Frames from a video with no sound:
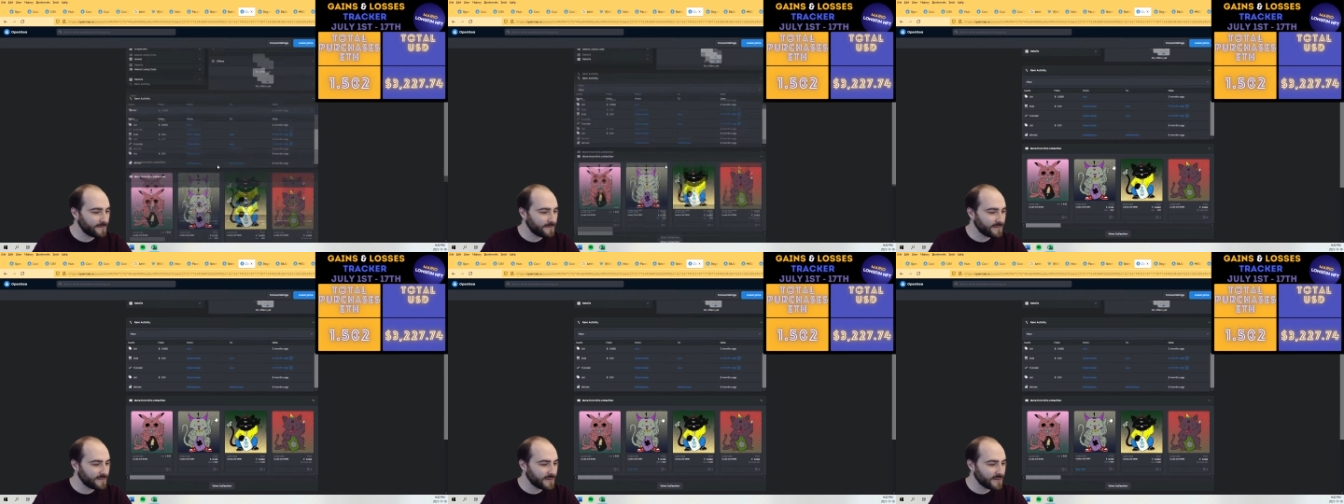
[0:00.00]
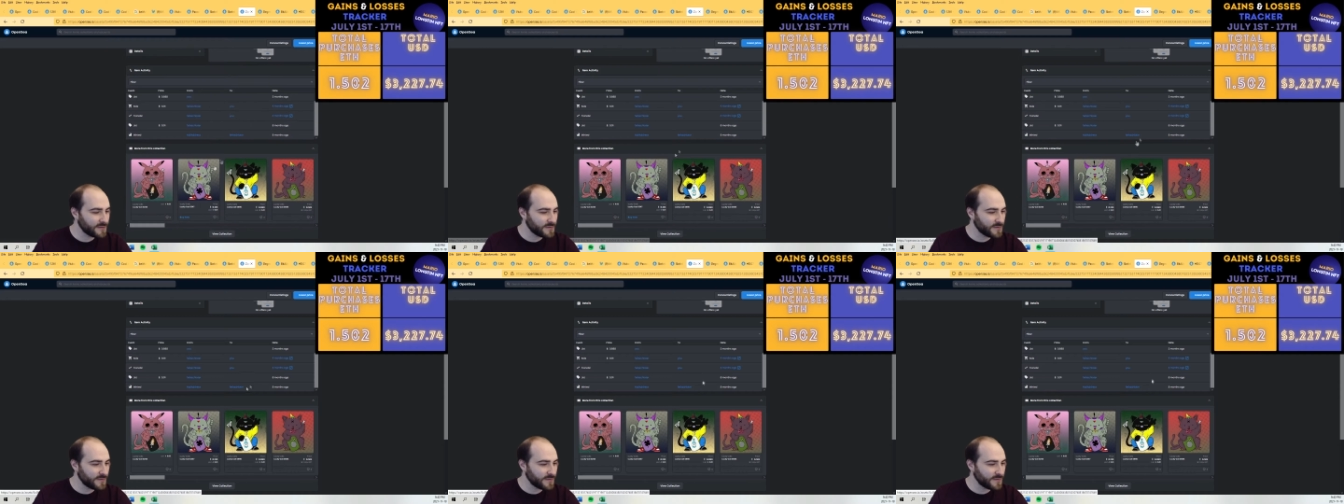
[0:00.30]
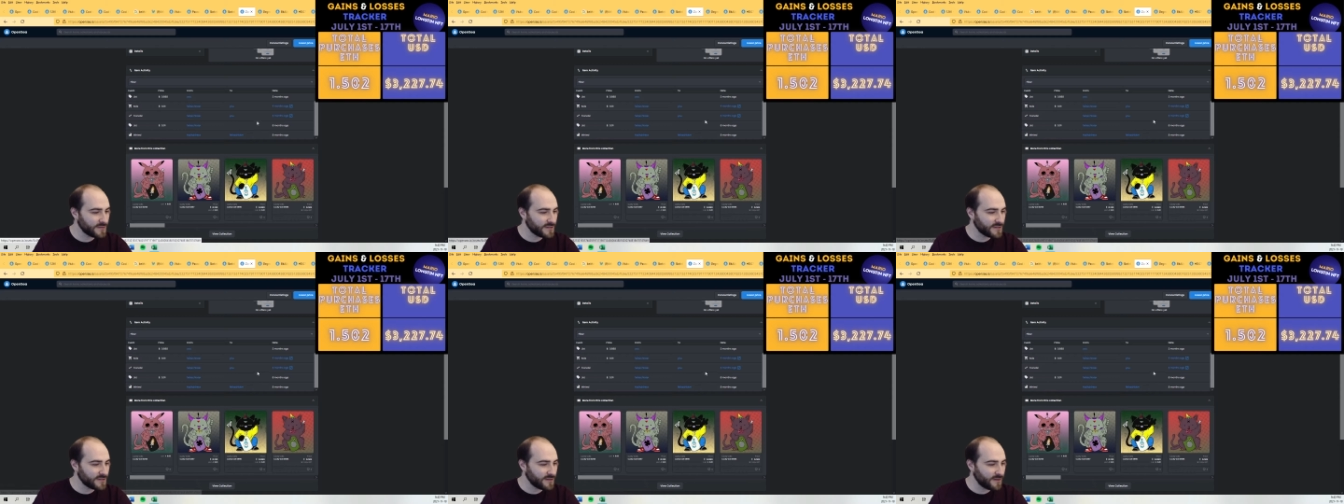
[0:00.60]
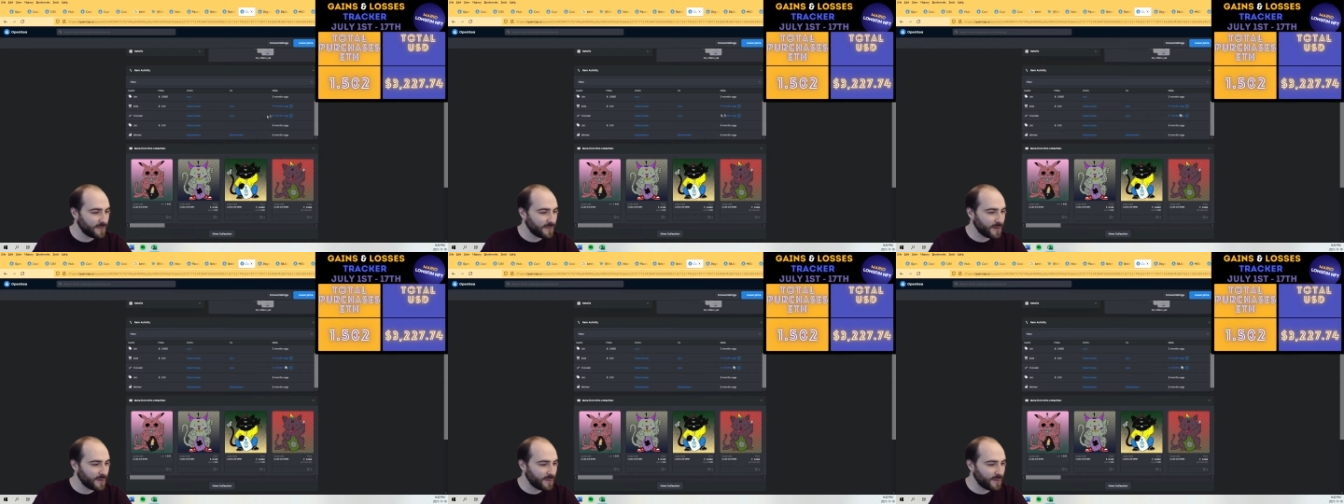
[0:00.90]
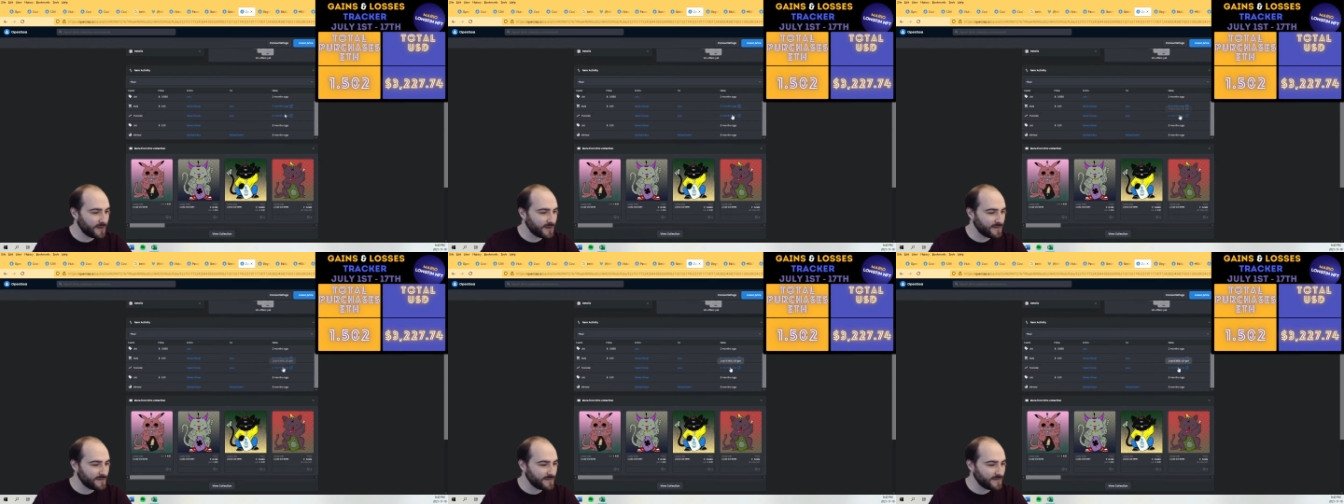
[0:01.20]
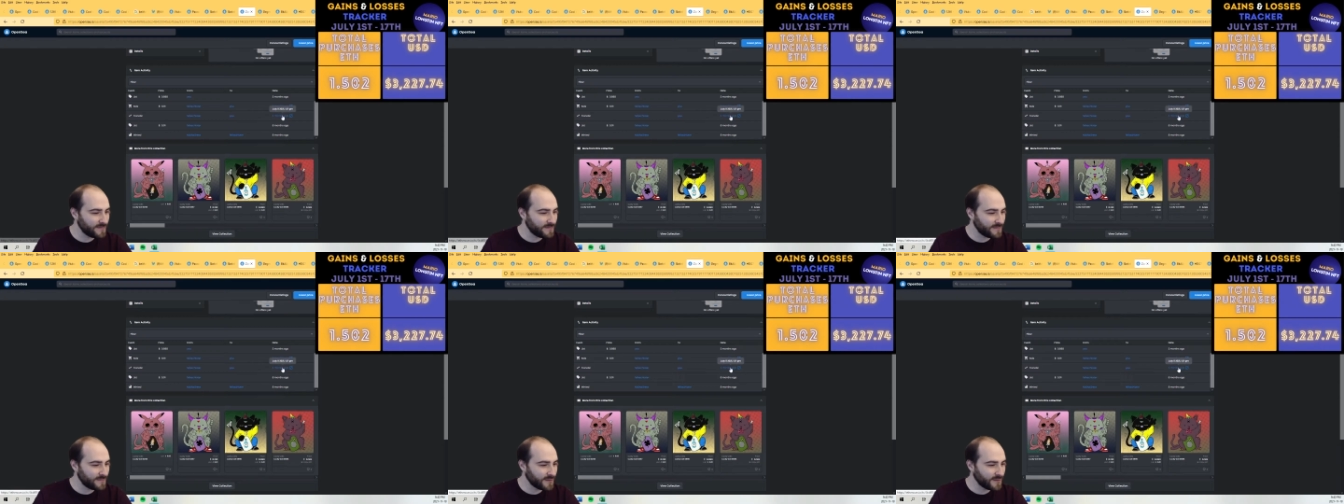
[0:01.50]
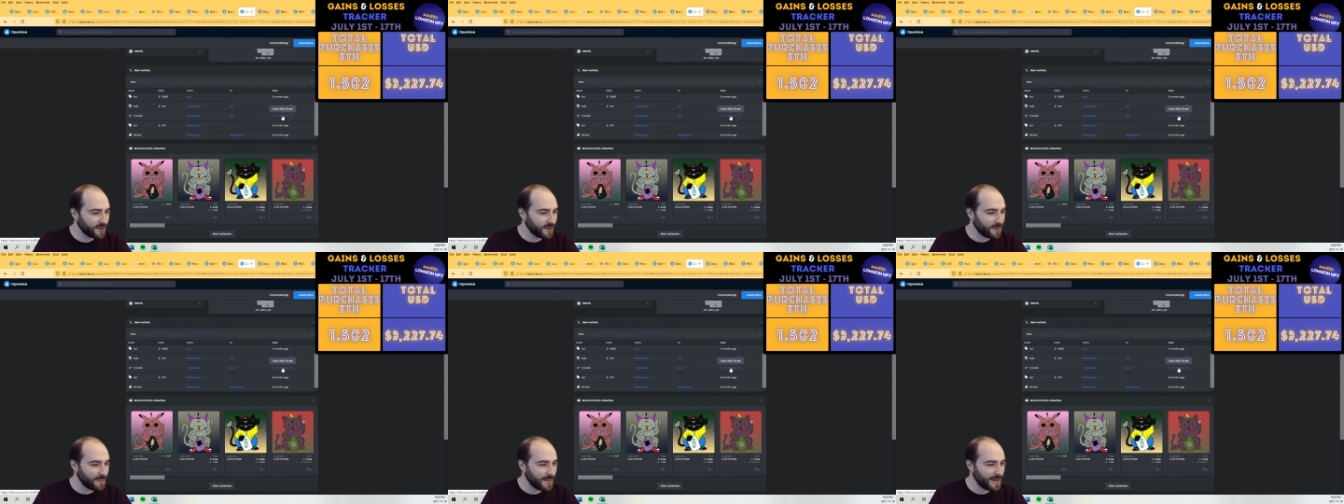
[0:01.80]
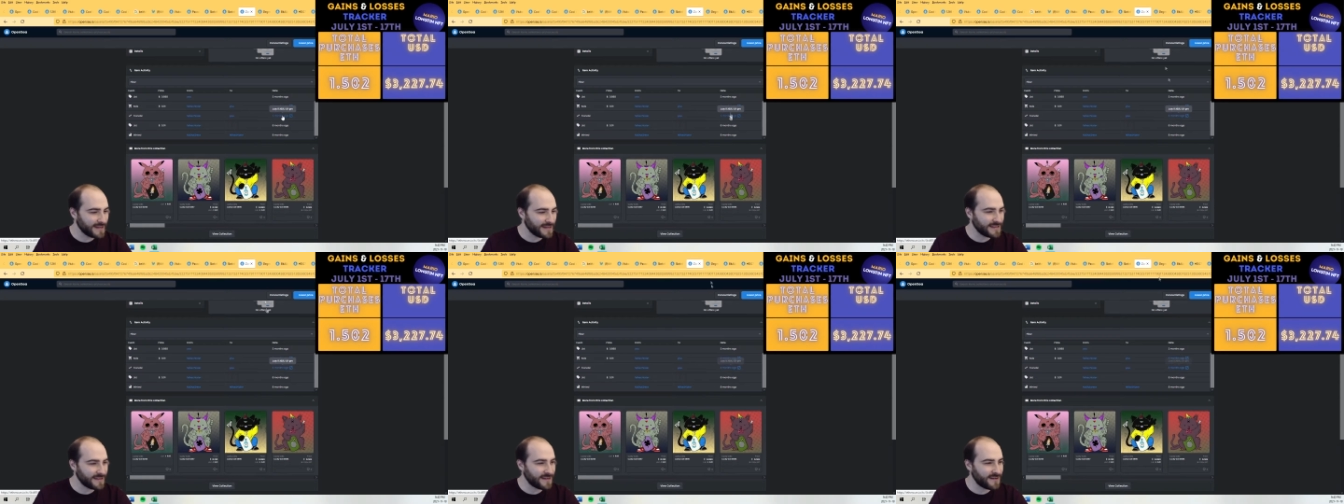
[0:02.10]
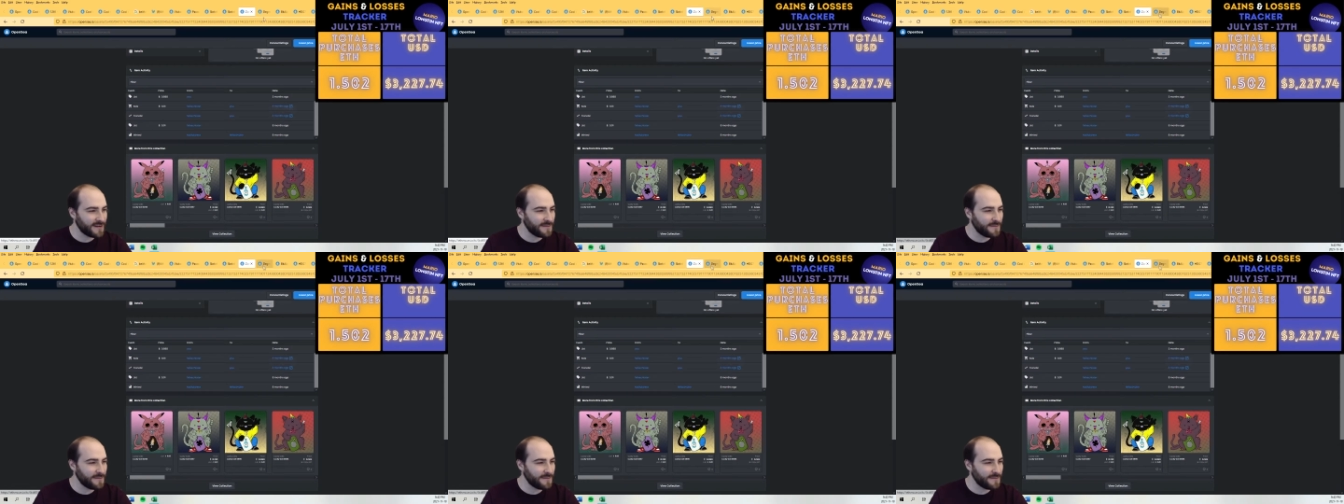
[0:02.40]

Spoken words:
This one was a zombie one. Couldn't pass it up.